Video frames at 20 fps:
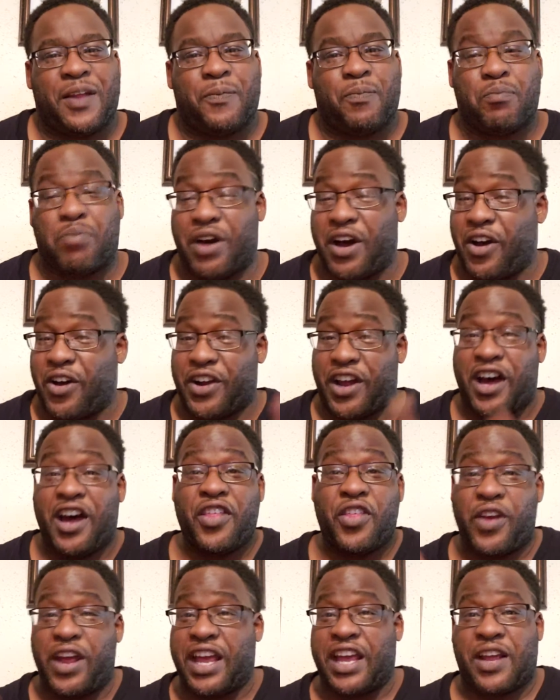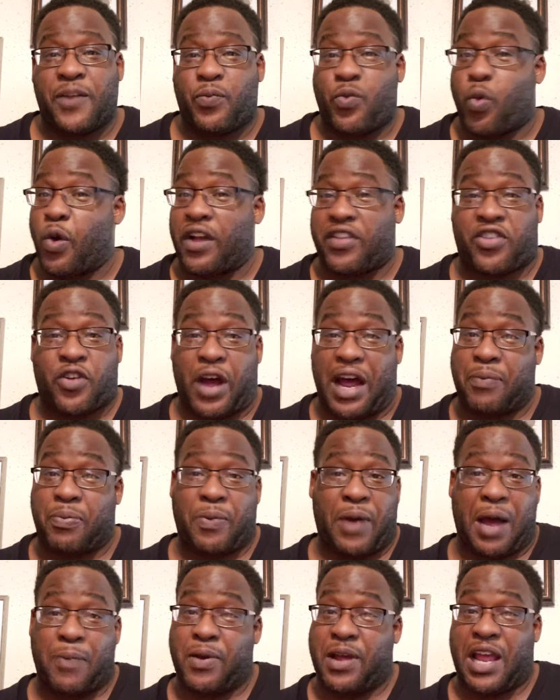But on the other end, what? So
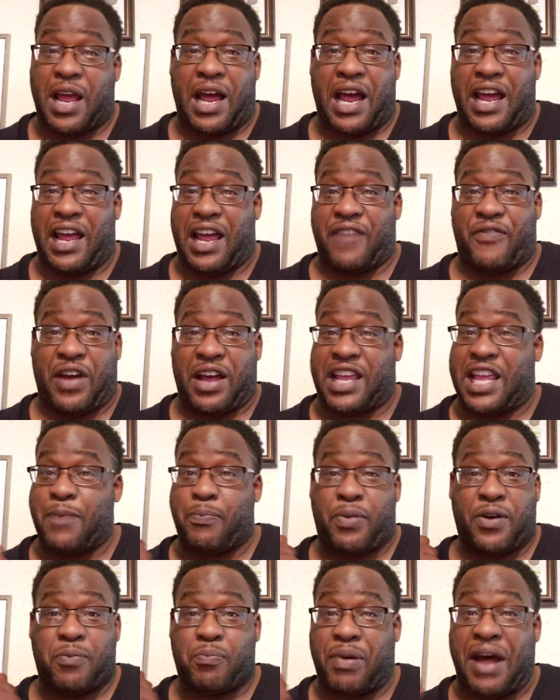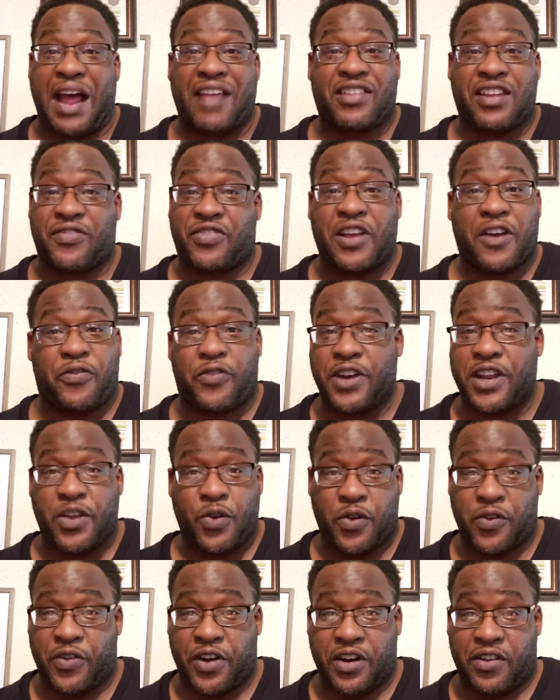if I keep putting positive stuff in the
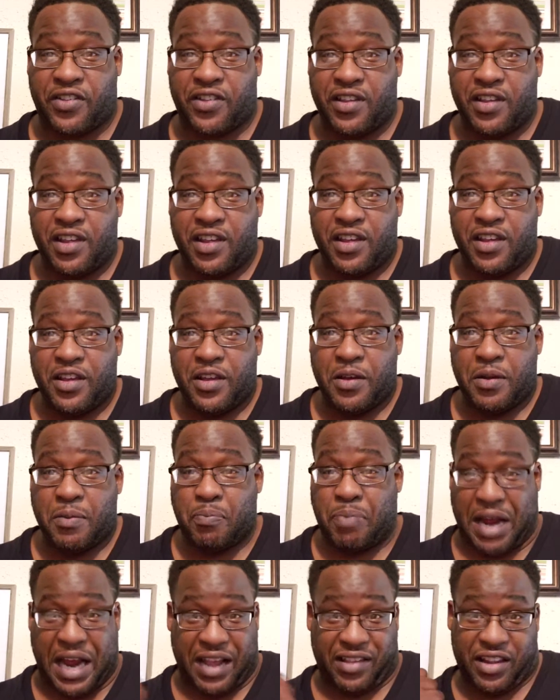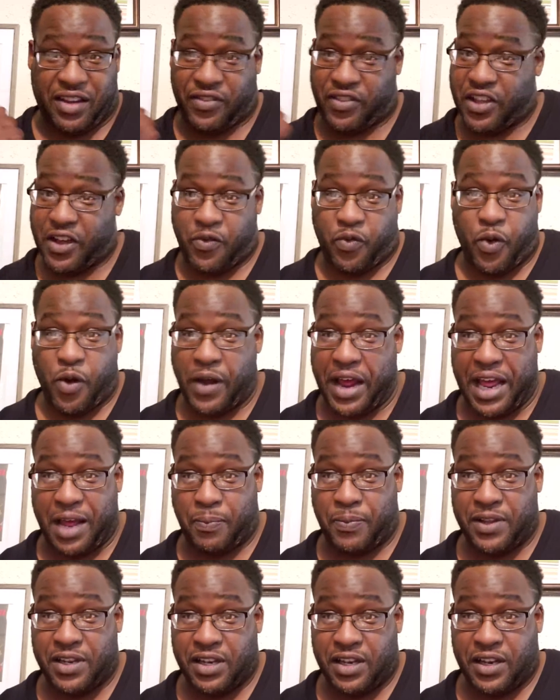universe, positive stuff won't
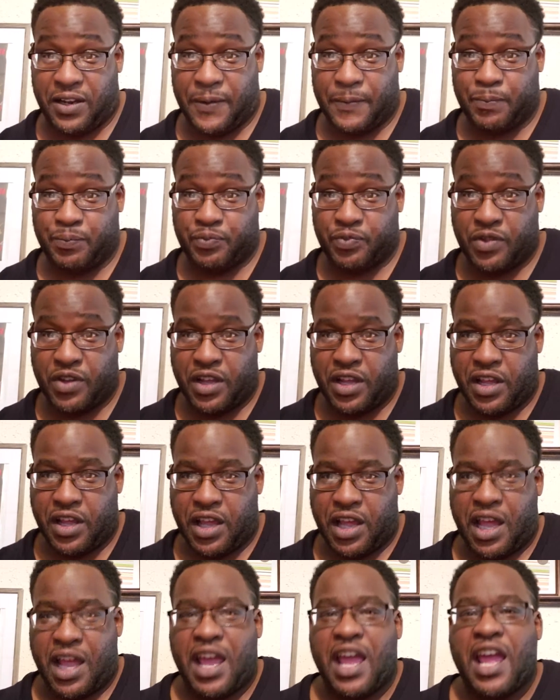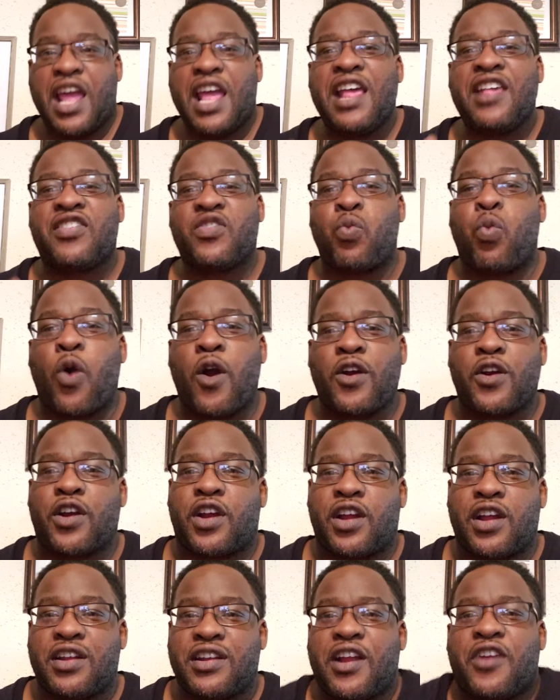happen? It's
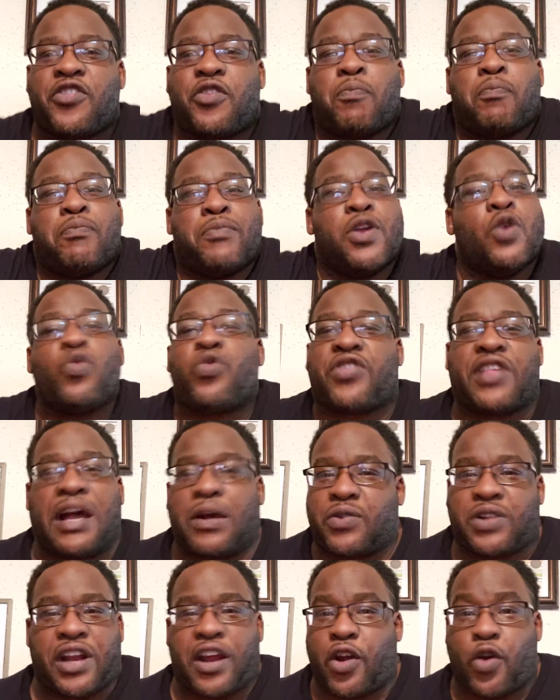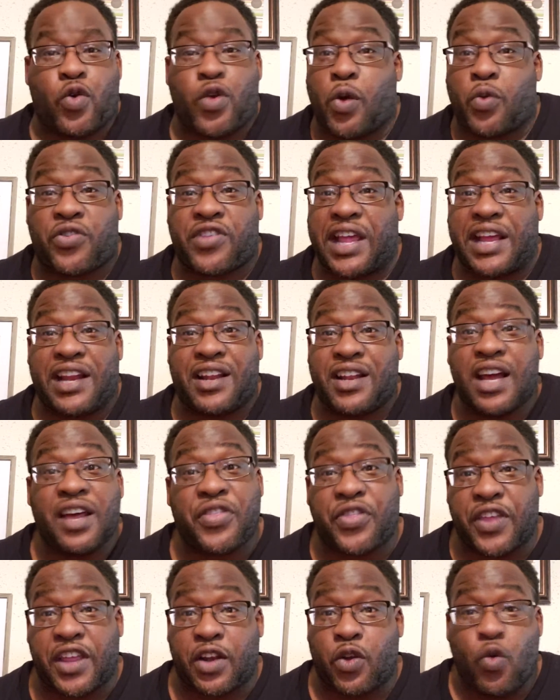work. There's mutes out there who don't say
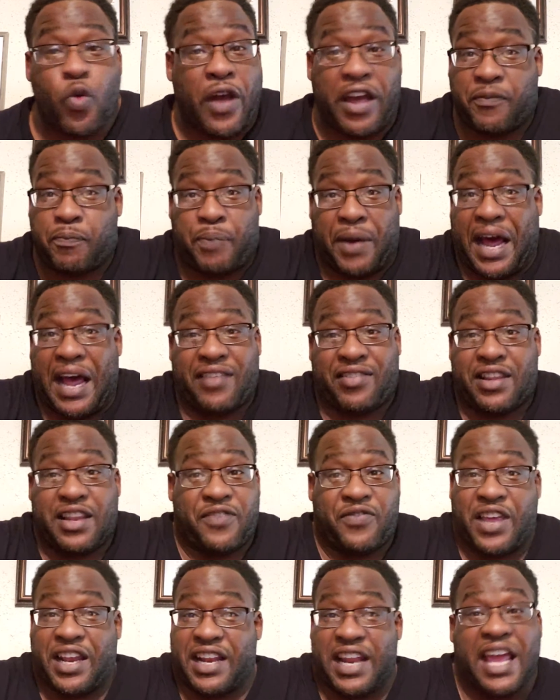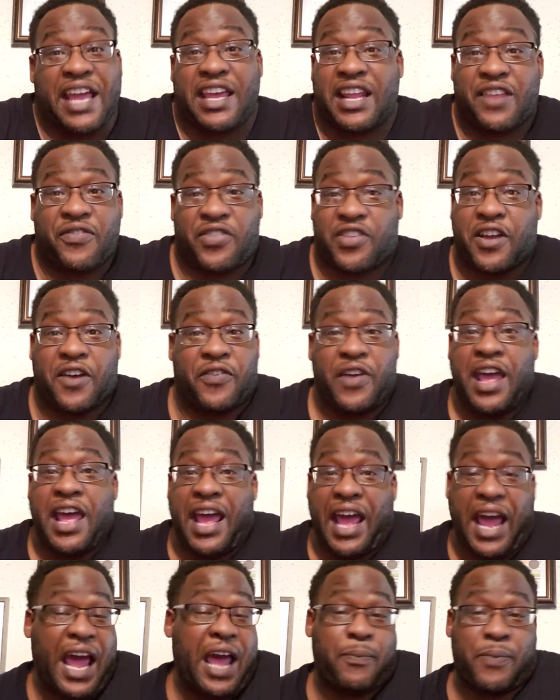nothing, who have positive and negative stuff
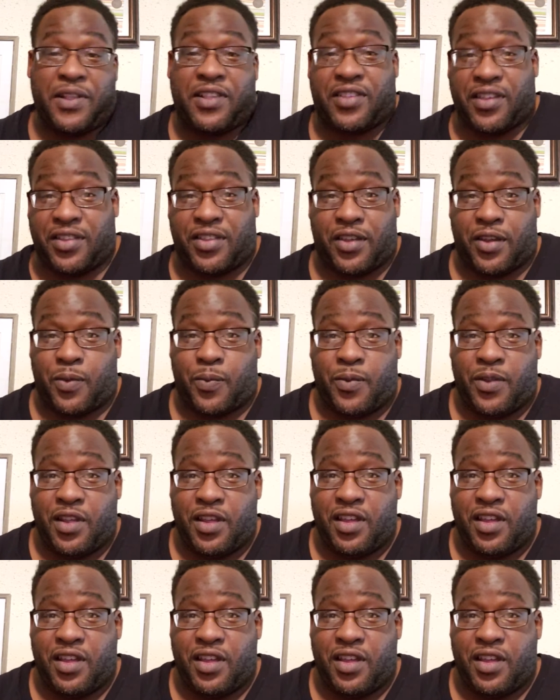happen to them.